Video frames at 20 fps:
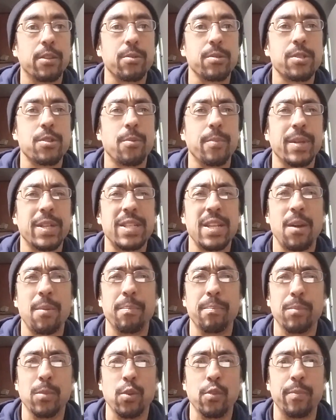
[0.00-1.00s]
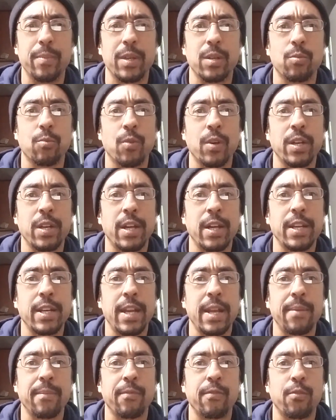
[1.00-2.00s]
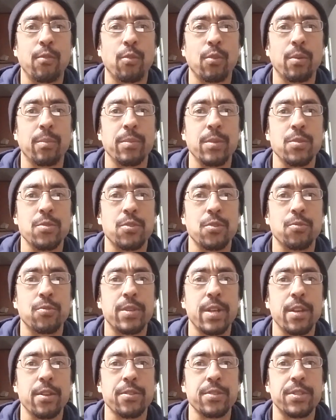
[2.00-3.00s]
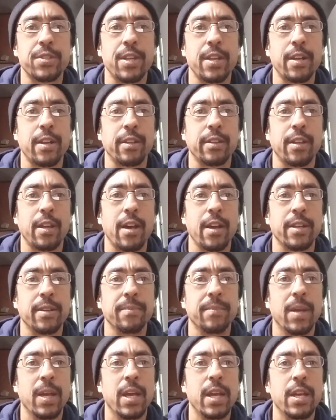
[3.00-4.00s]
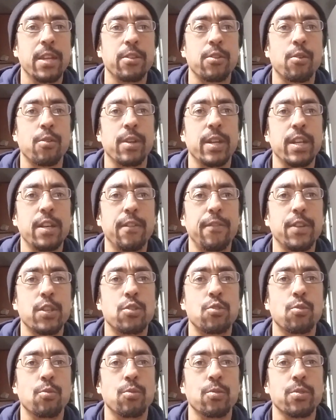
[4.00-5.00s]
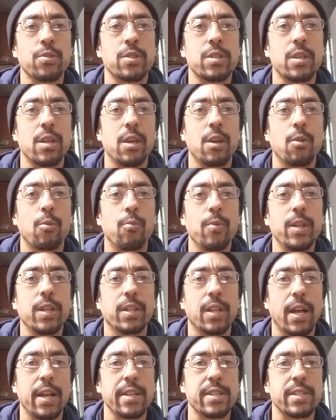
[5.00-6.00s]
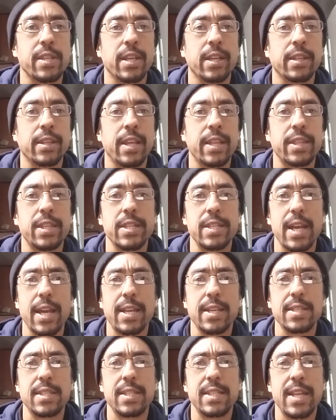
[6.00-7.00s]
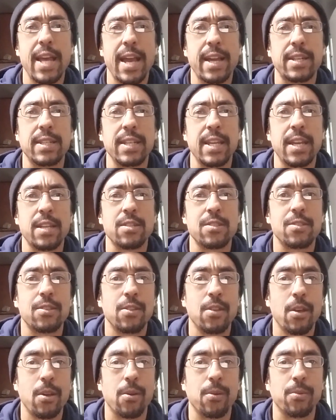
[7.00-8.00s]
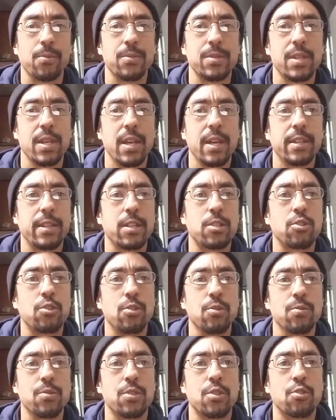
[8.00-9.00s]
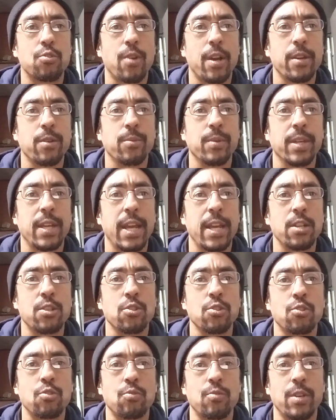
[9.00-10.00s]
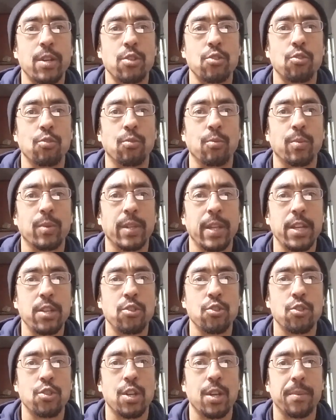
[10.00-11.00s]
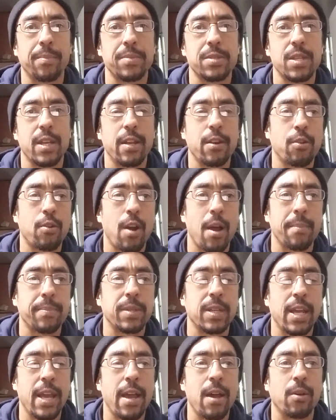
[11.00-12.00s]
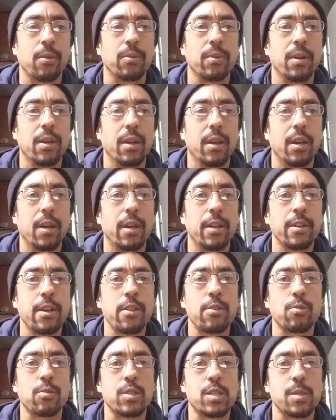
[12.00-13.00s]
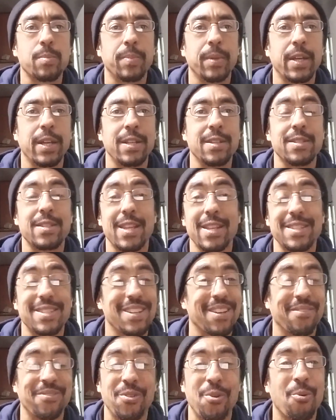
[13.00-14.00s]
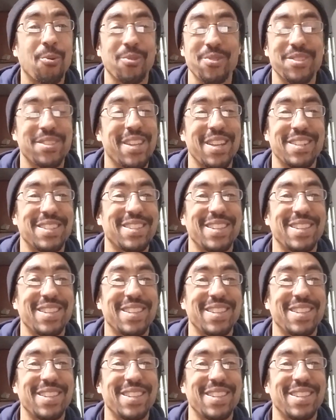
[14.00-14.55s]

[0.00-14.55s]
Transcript: There is no MGTOW movement, one unnamed forum user tells Sun Online. There are individuals realizing that the deck is stacked against those that choose to try to engage in traditional relationships and are opting out. Another explains that's, of course,